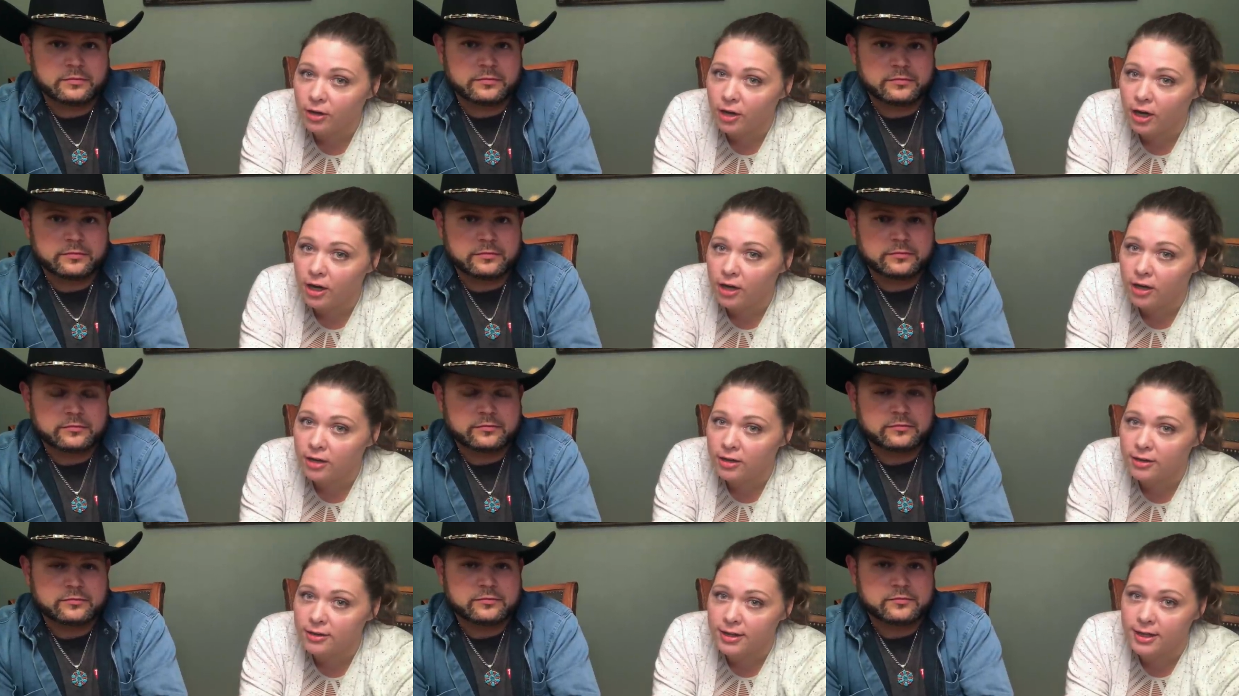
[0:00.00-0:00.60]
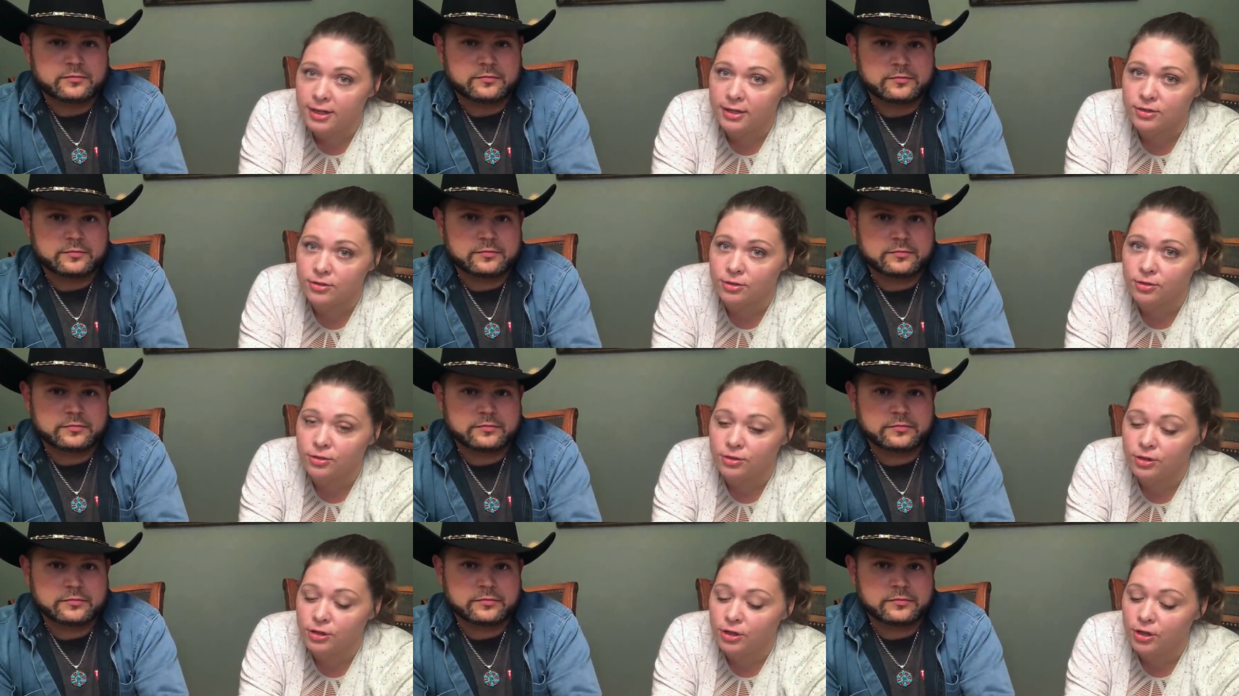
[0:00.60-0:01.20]
Speaker 1: Uh, things
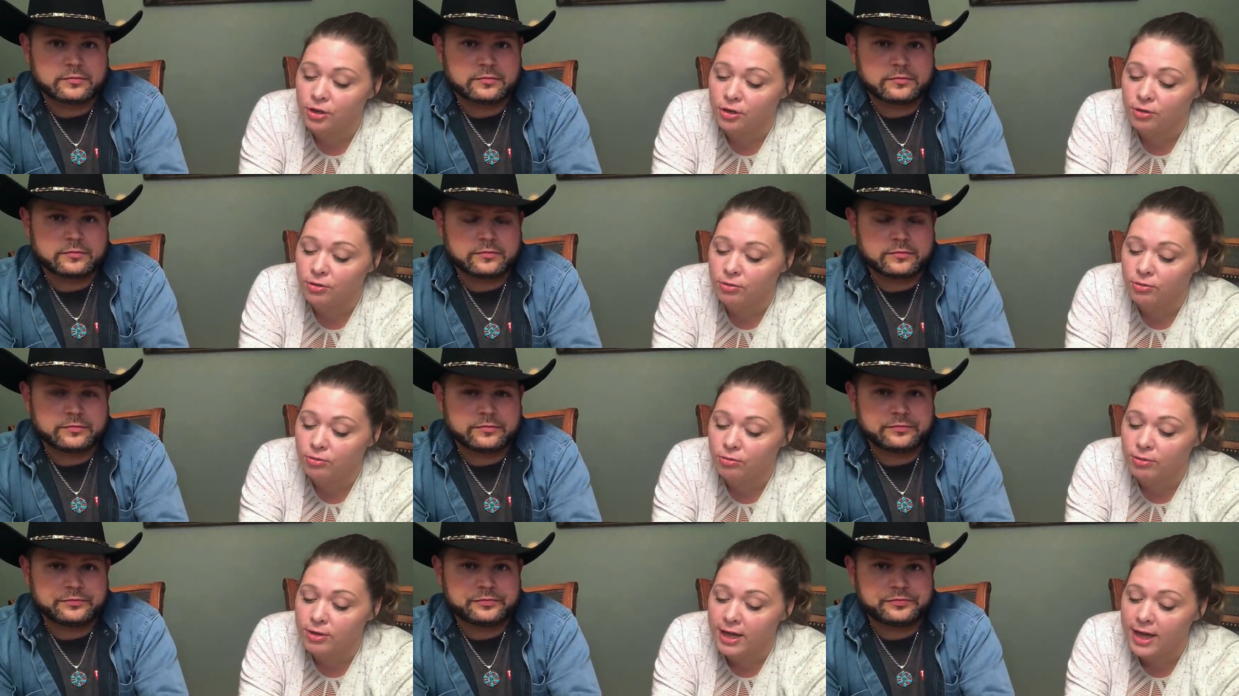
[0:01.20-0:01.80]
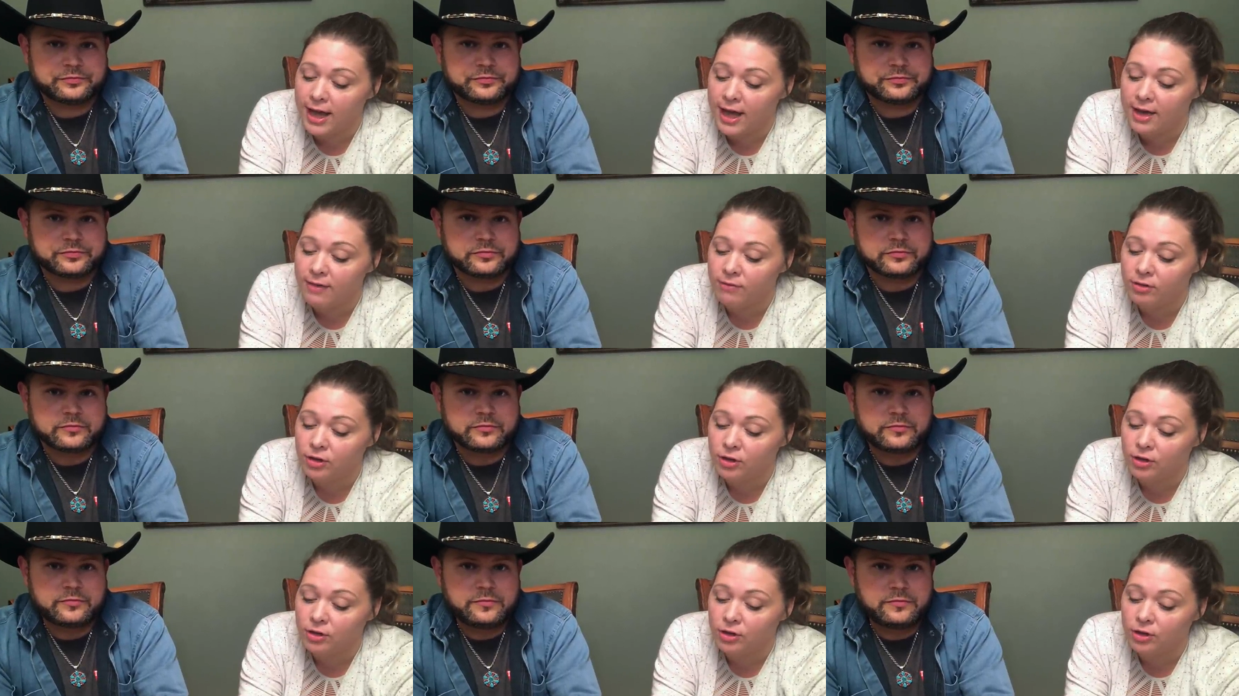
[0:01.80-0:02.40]
are, you know, we have a
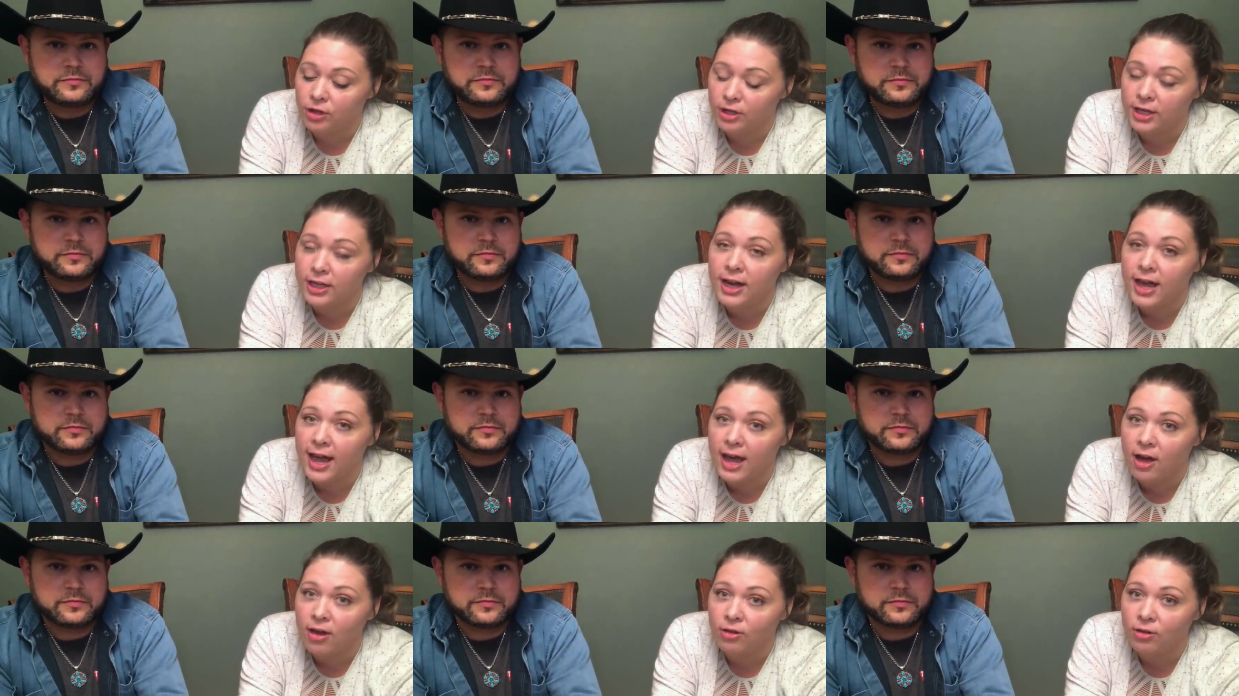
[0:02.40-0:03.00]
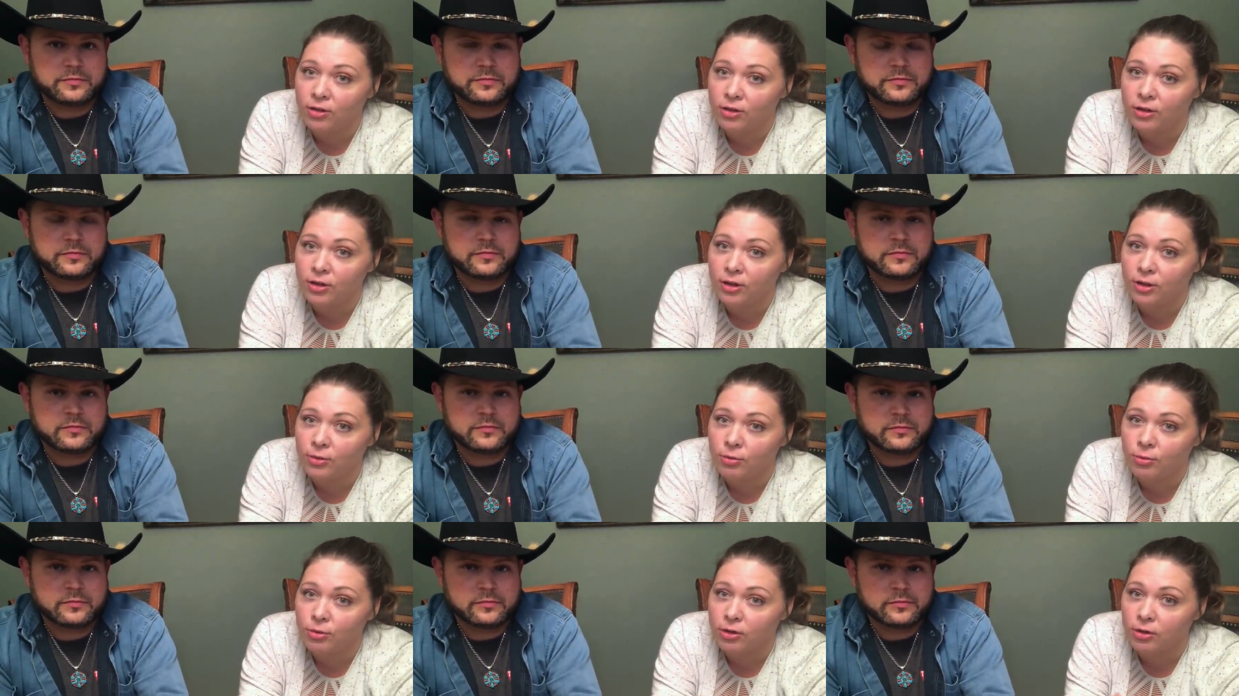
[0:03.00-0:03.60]
good outlook.
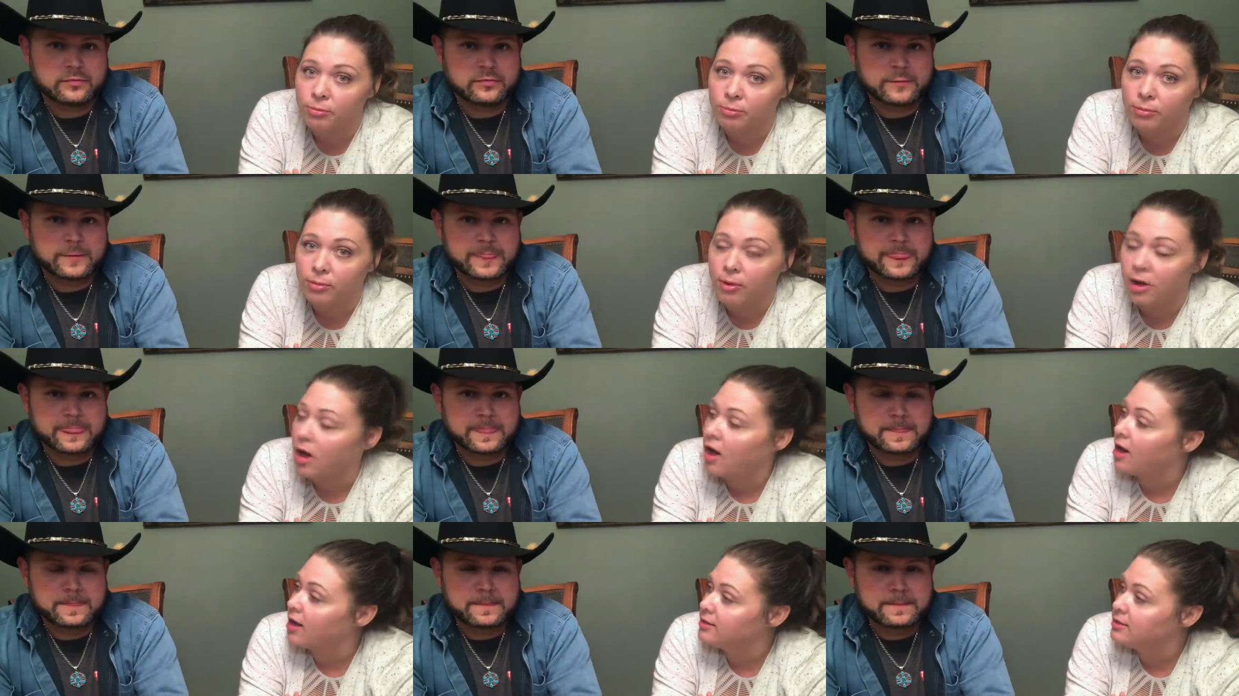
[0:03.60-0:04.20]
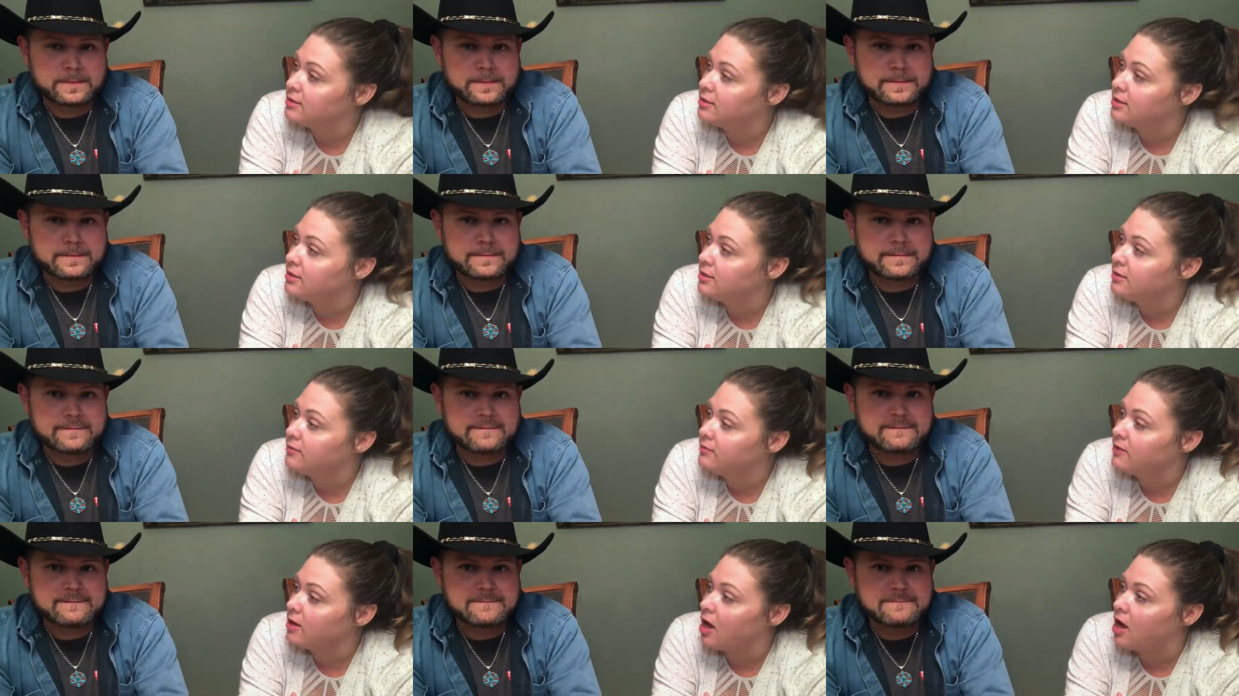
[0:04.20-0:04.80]
We're
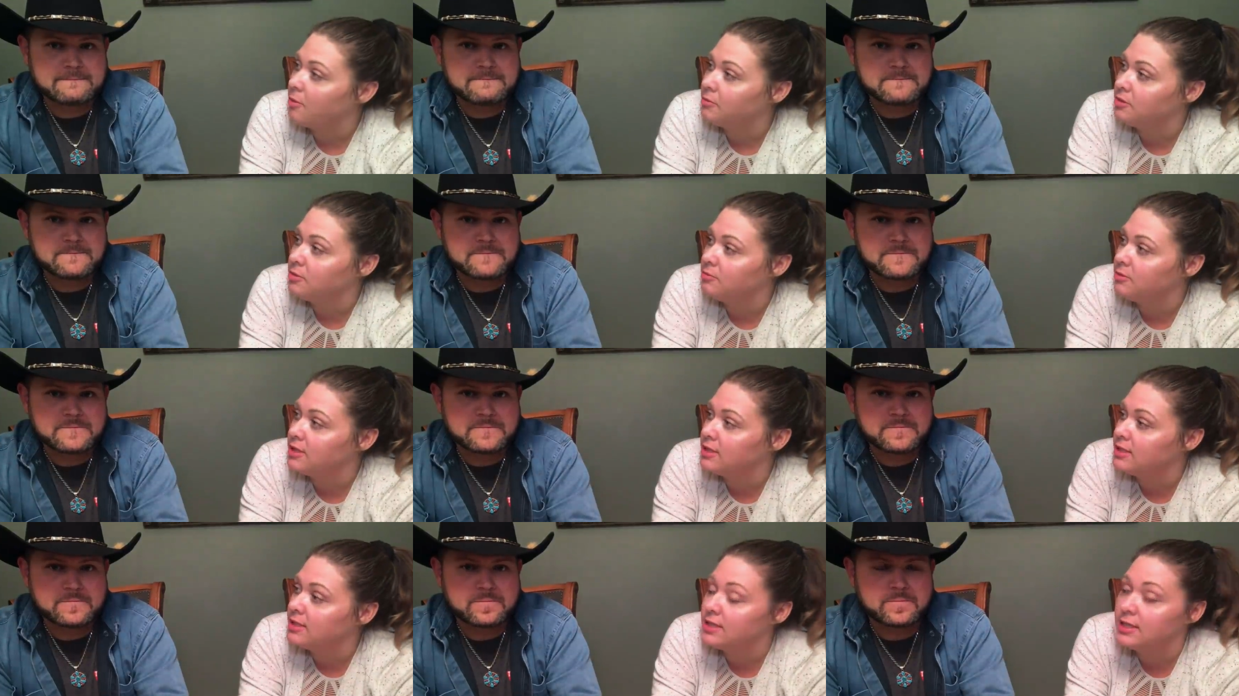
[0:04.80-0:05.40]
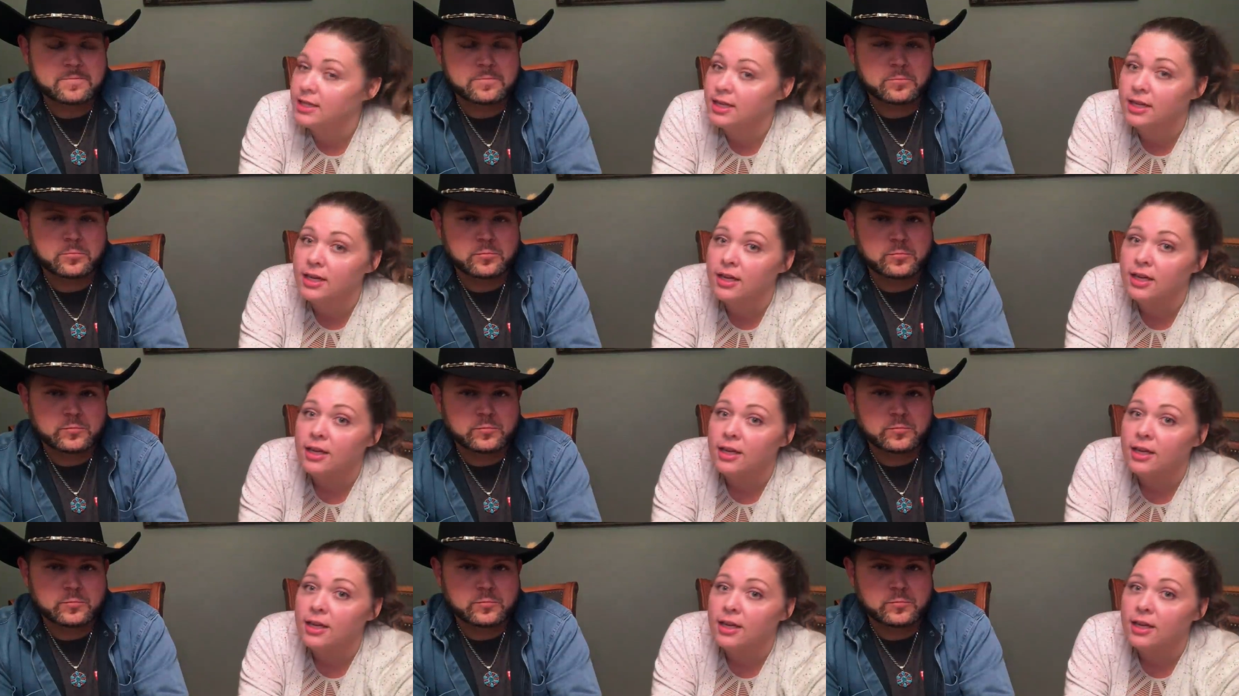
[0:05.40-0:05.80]
positive, optimistic.